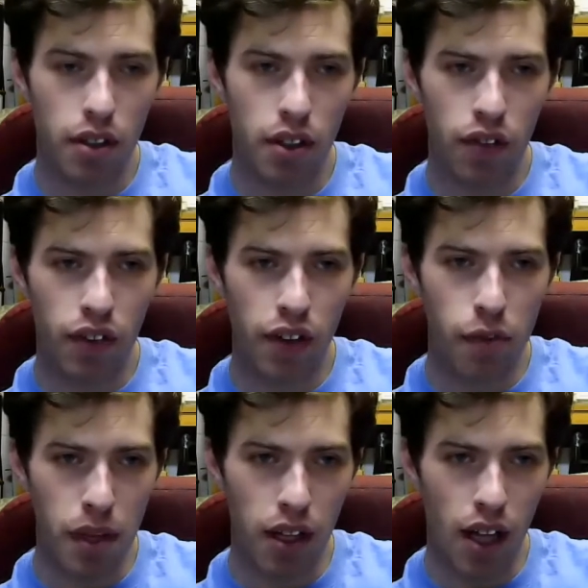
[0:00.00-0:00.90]
you've given
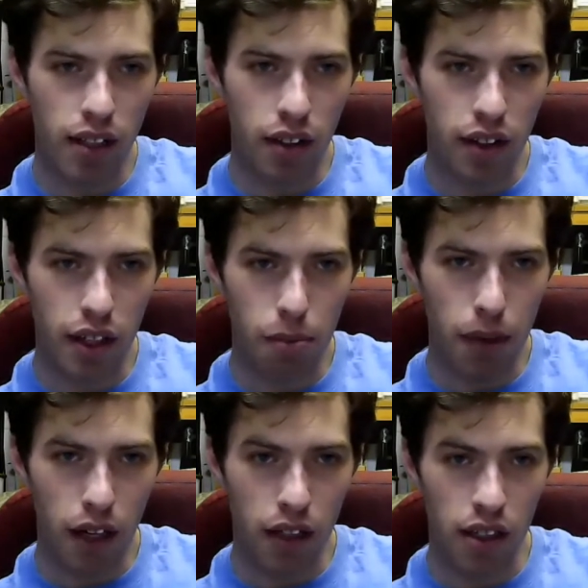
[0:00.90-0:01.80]
me a lot to think
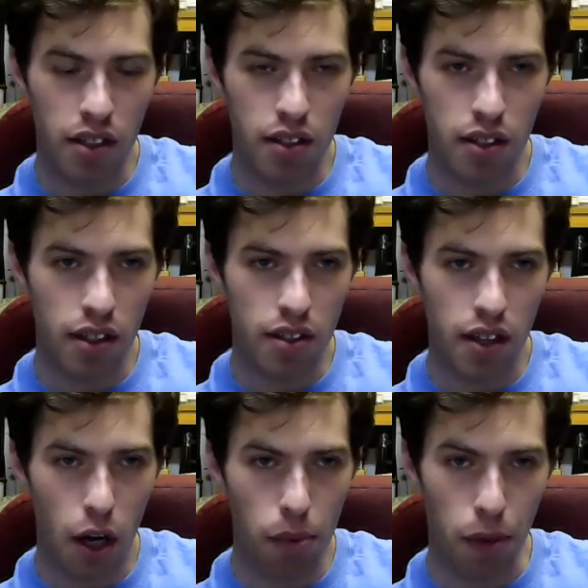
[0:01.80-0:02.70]
about, and it's
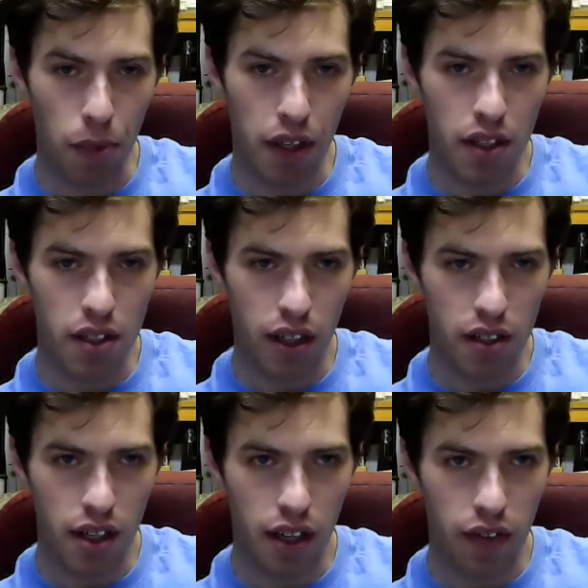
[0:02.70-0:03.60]
helping because, like I
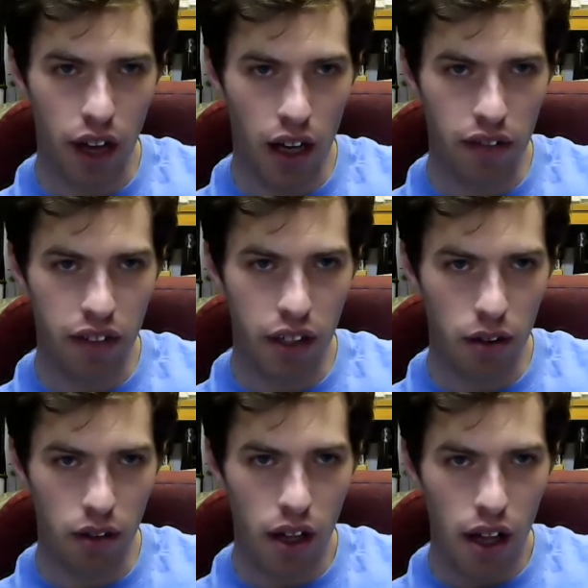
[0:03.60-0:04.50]
said, I've kind of
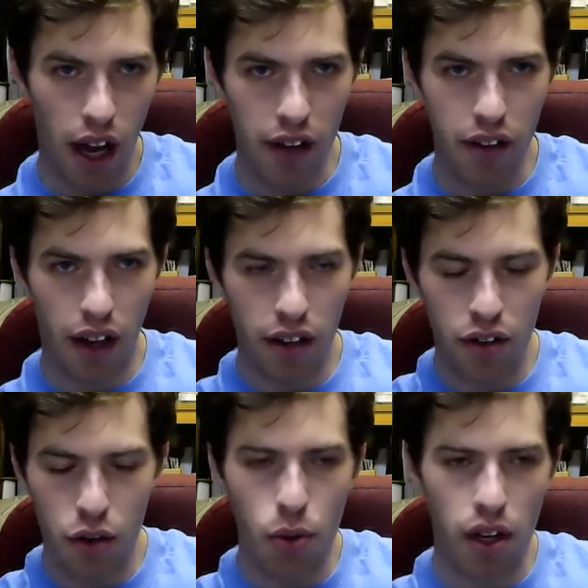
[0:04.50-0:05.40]
I
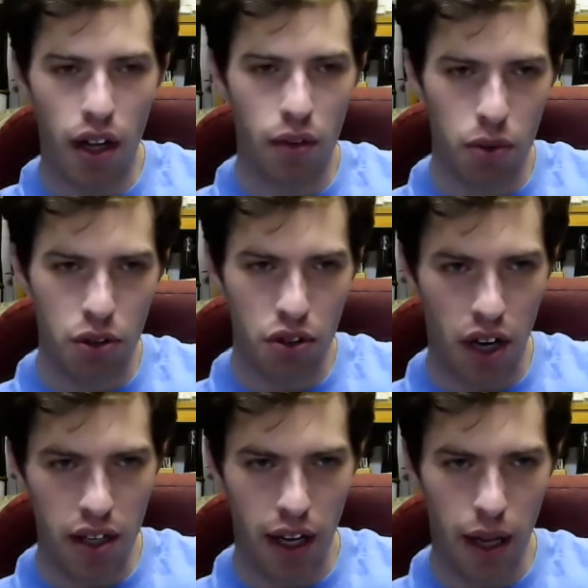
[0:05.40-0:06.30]
knew what I was
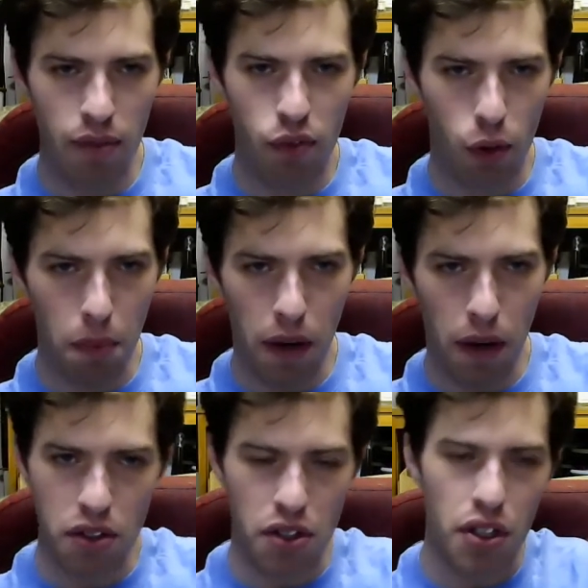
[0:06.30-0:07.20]
trying to aim for, but I
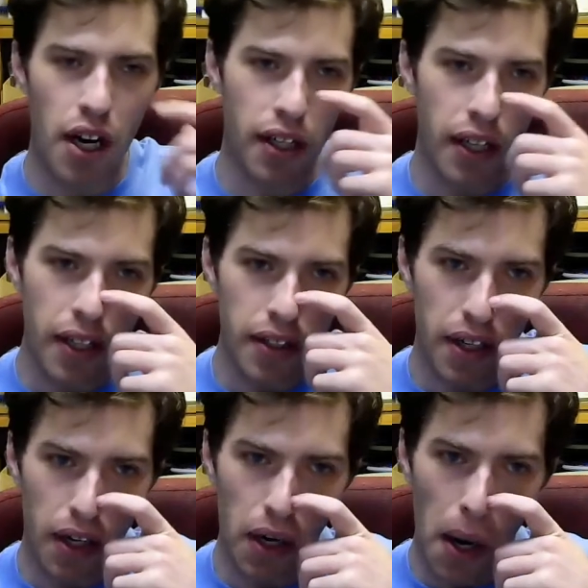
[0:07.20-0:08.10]
wasn't sure how to get
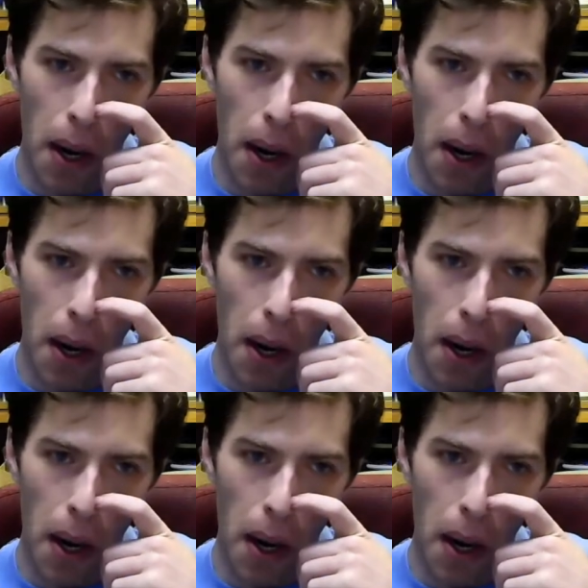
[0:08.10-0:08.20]
there.